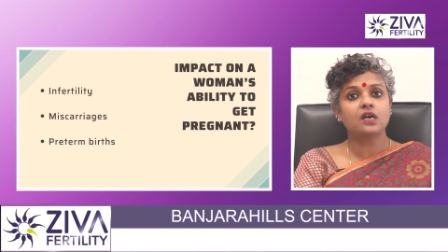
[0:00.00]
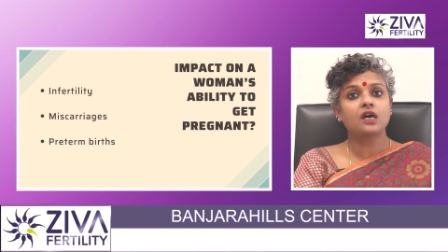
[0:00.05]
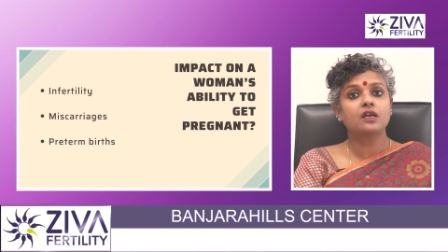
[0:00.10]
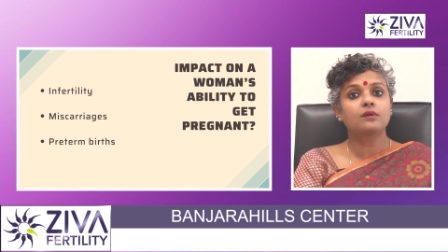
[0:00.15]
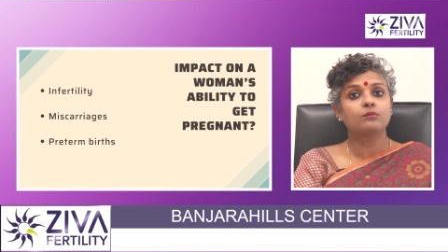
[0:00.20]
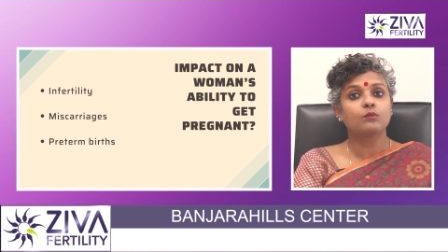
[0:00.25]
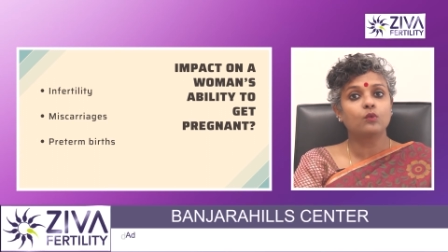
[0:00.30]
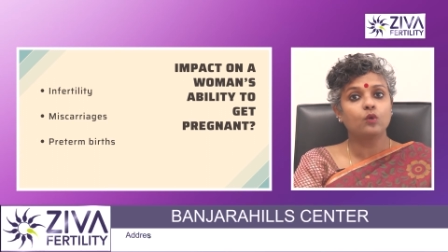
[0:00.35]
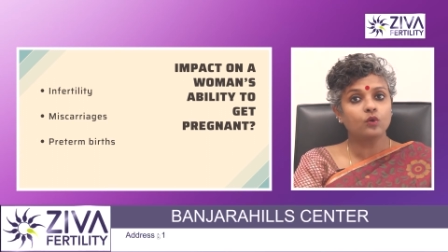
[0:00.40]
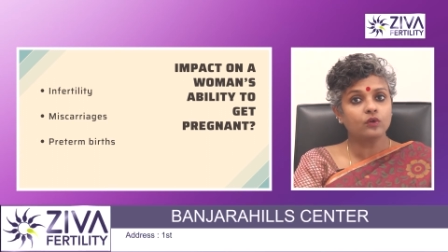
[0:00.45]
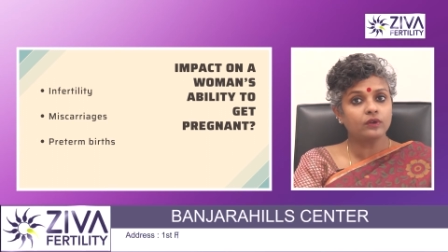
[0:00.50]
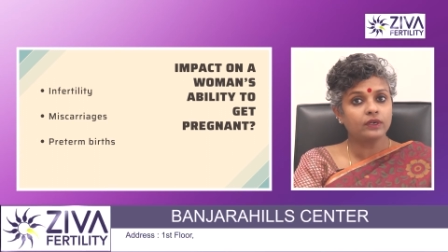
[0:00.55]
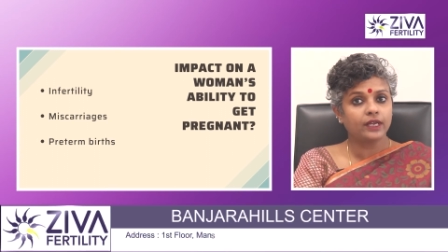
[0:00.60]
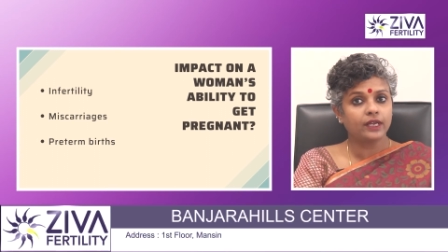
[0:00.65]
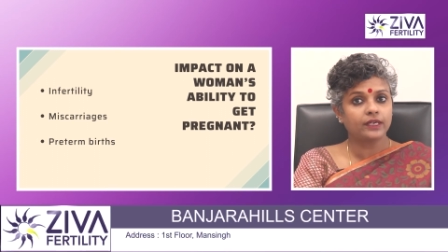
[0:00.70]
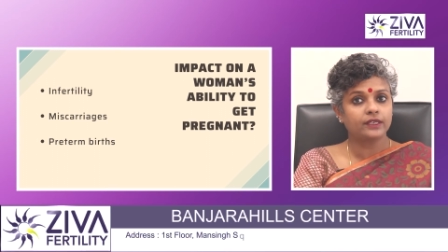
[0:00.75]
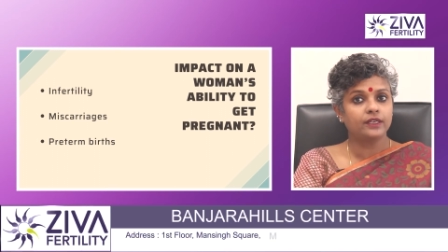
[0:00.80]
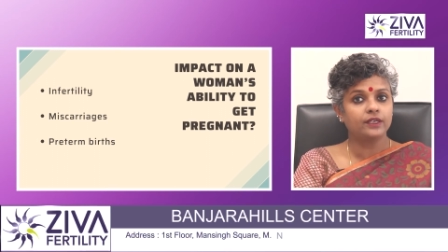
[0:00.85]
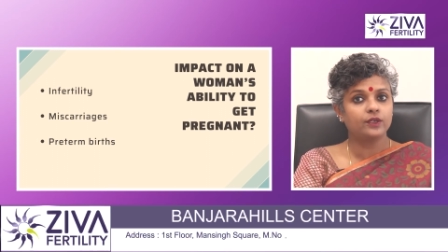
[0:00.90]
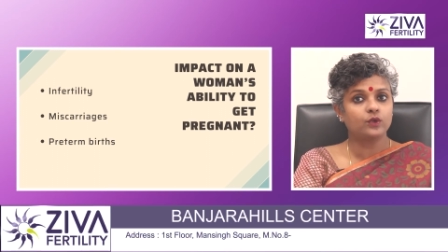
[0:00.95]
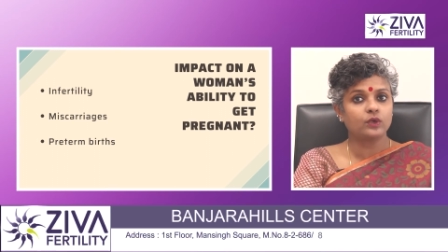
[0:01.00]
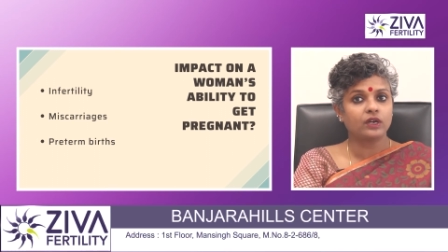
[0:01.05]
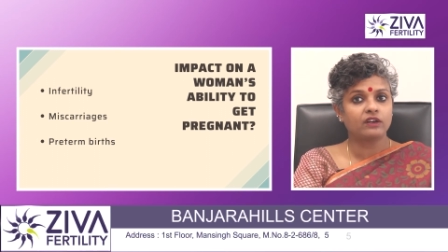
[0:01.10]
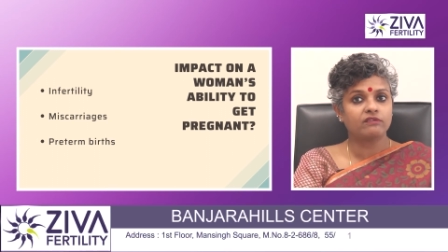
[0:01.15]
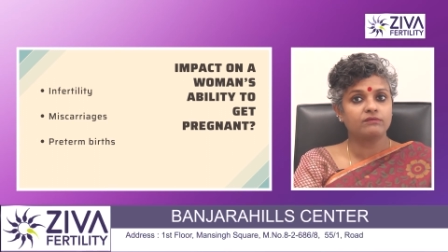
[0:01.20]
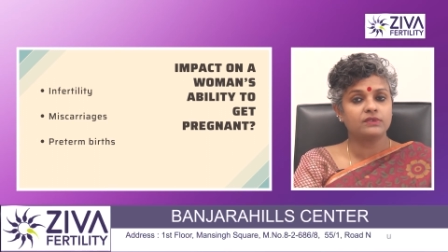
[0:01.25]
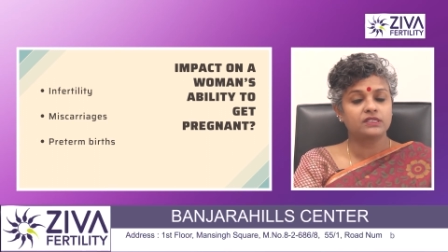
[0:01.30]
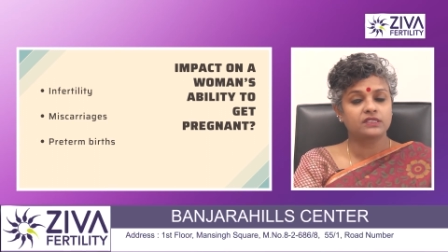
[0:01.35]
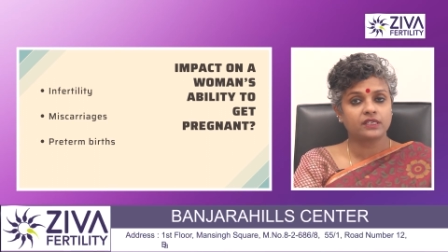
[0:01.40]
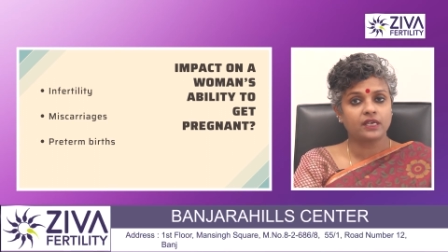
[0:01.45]
are more likely to have
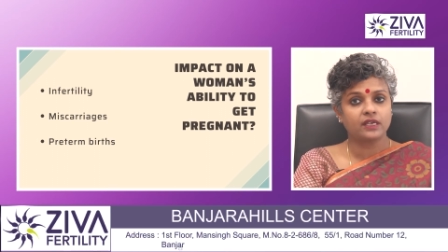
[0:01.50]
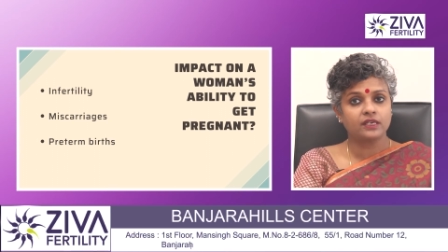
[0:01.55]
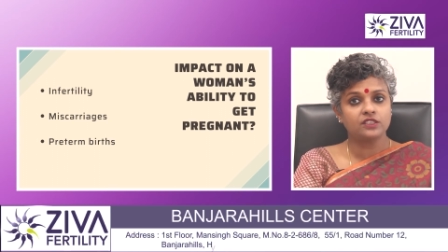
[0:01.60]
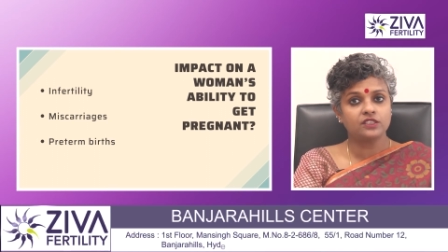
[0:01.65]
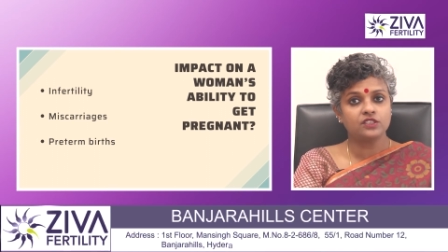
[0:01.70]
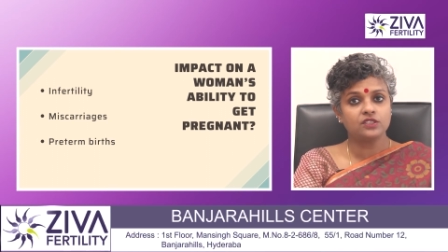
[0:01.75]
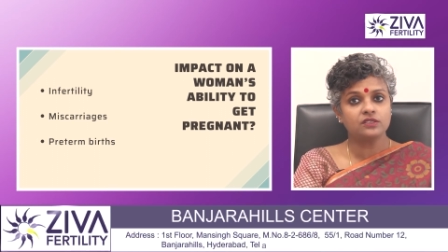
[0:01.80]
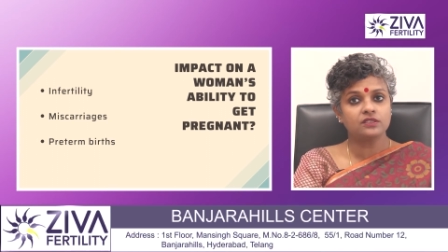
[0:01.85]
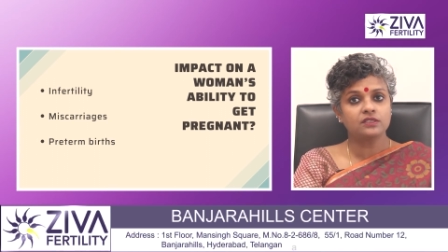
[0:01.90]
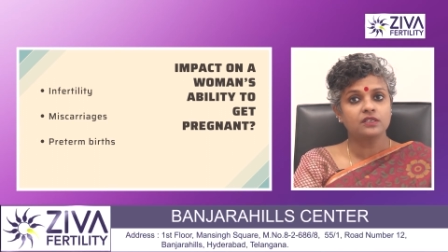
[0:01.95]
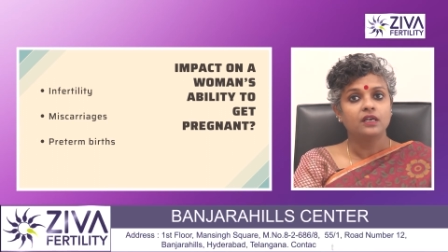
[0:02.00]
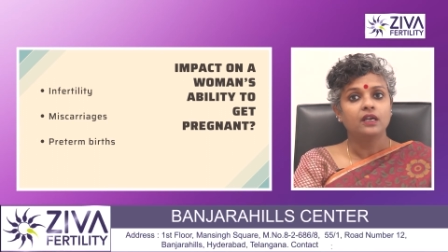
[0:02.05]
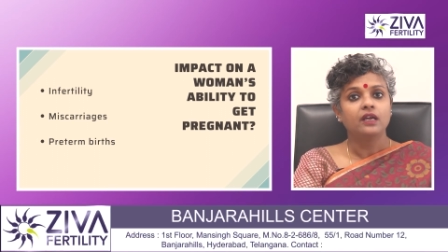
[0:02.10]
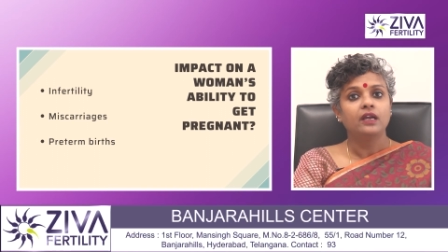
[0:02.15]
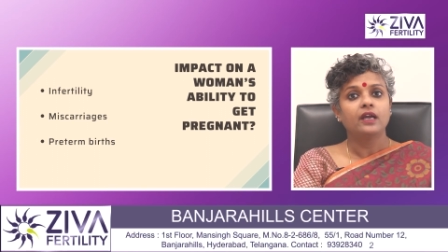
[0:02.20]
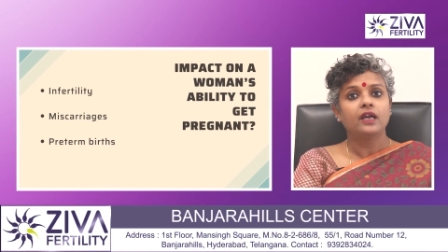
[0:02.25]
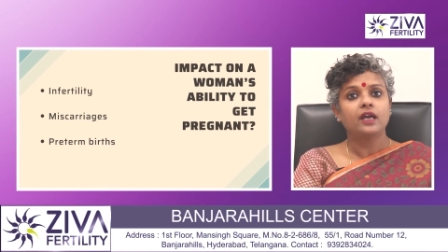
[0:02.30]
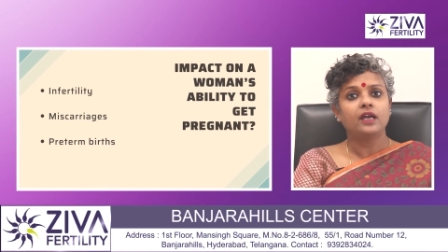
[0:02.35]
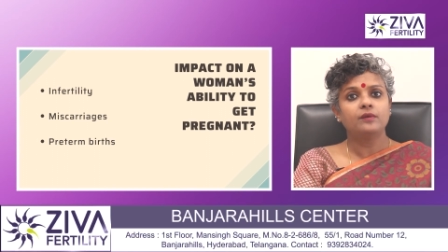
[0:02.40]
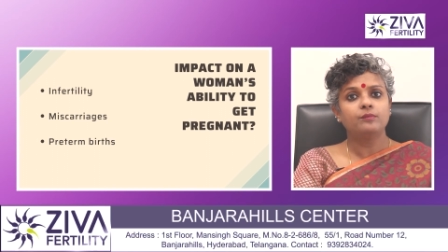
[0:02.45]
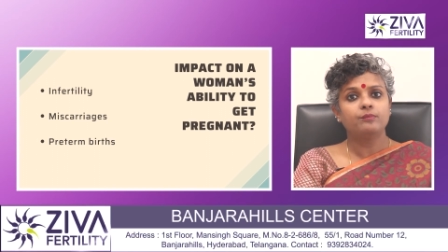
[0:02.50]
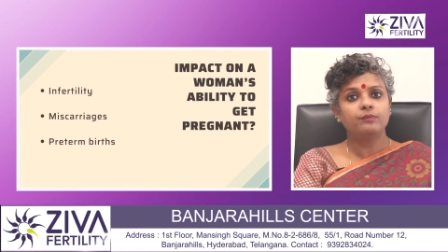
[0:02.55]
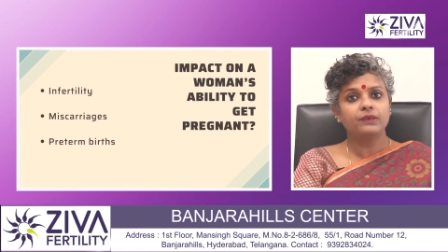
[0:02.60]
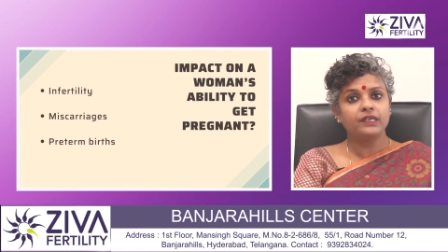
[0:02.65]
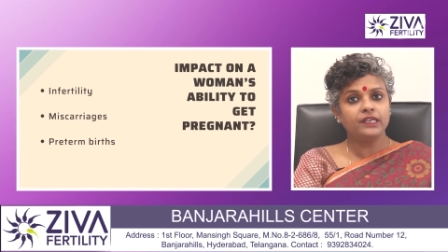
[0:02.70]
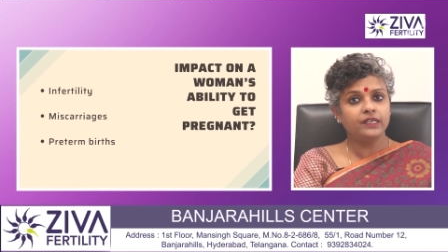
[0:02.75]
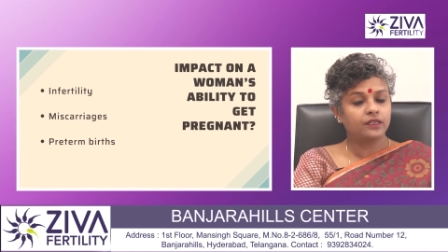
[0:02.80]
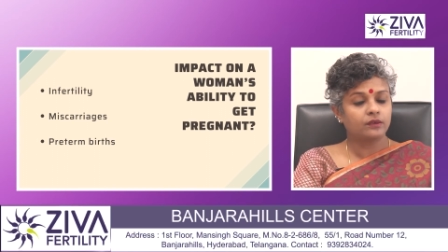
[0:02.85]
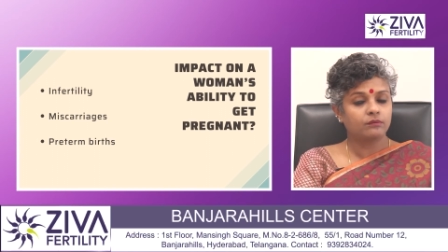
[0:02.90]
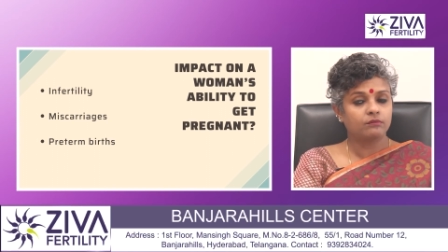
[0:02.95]
miscarriages and
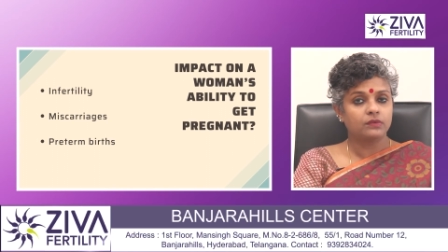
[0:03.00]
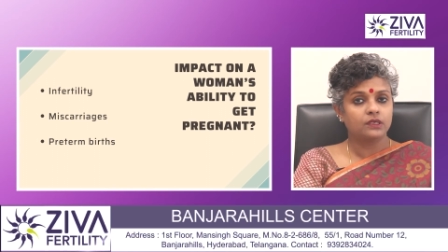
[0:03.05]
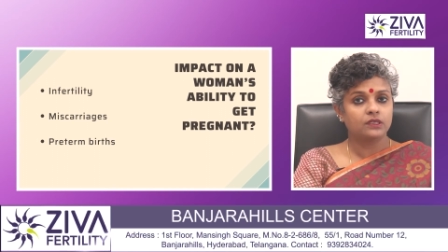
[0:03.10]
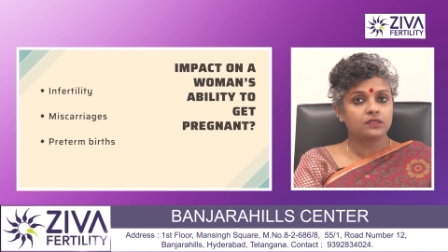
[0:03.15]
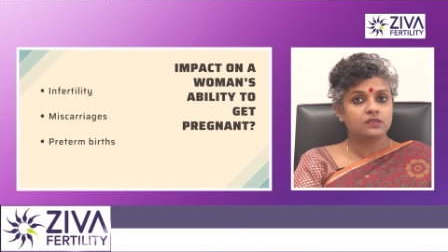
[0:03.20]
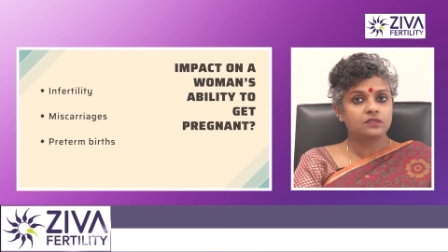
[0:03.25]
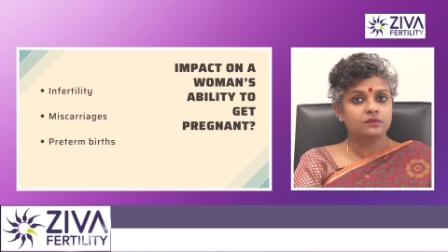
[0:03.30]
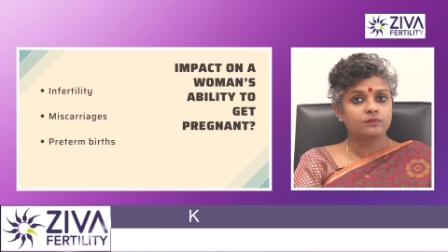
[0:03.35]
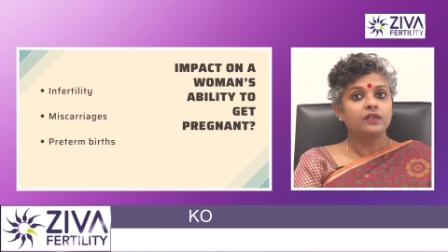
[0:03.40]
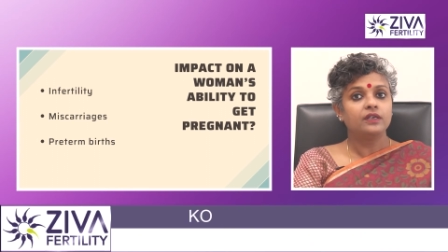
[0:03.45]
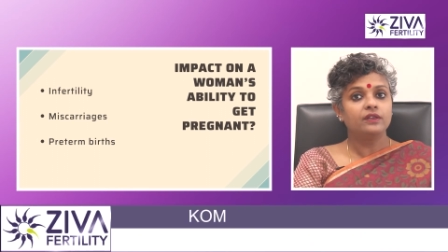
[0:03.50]
preterm births.